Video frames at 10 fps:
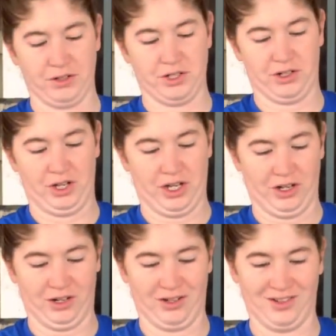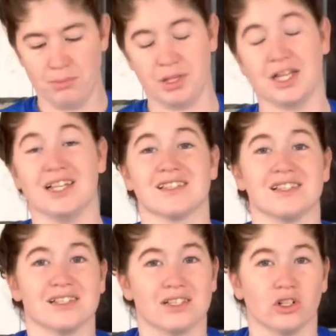dirty here. Because
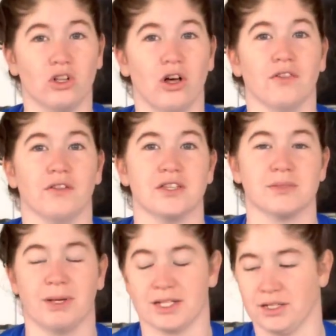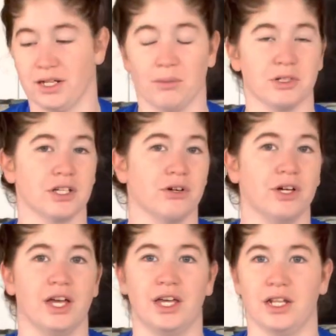this is cloth on this backside, I'm going to go
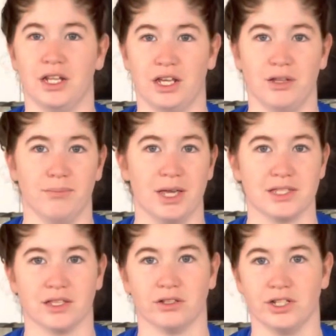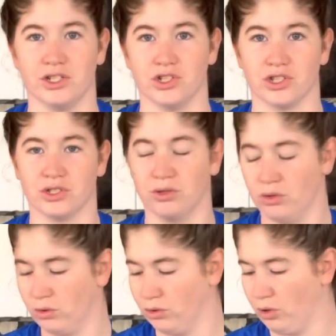ahead and basically just
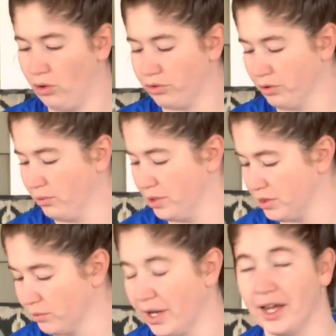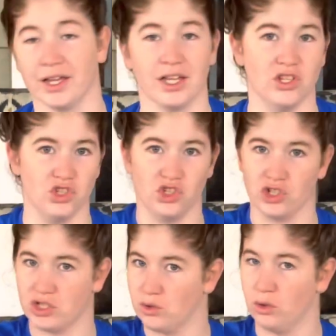go through with the rag and
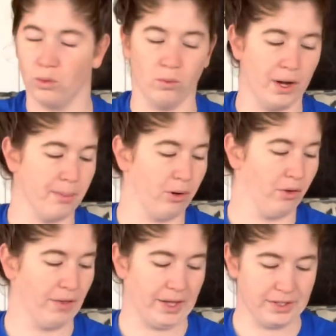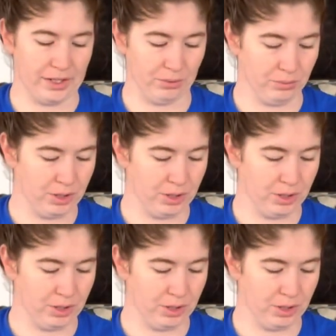just wipe all that down.